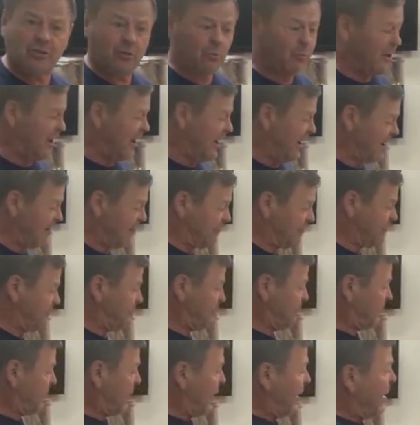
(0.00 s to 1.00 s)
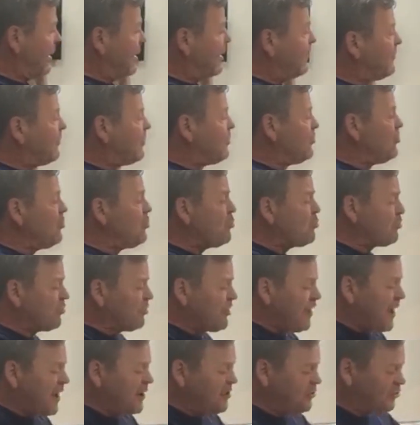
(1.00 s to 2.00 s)
that we have. The new
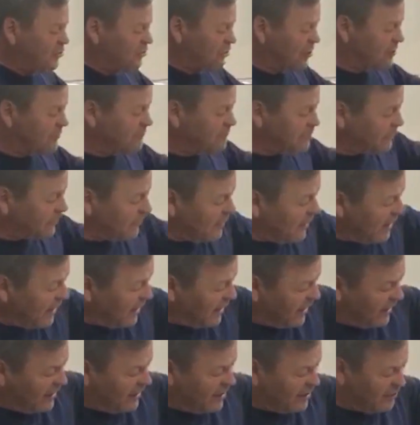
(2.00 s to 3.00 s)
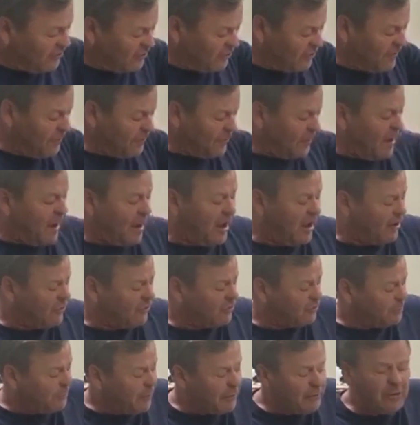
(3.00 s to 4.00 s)
creation is a
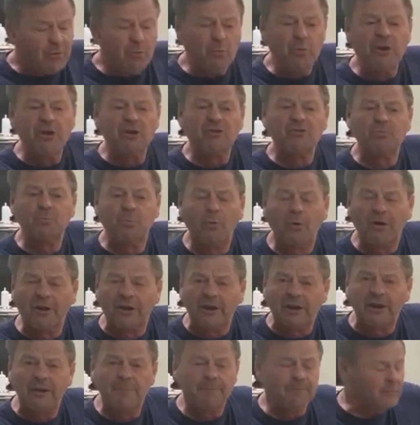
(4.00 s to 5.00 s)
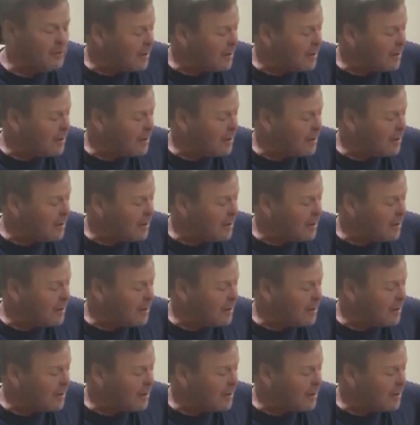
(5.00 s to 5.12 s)
Spiritworks boiler.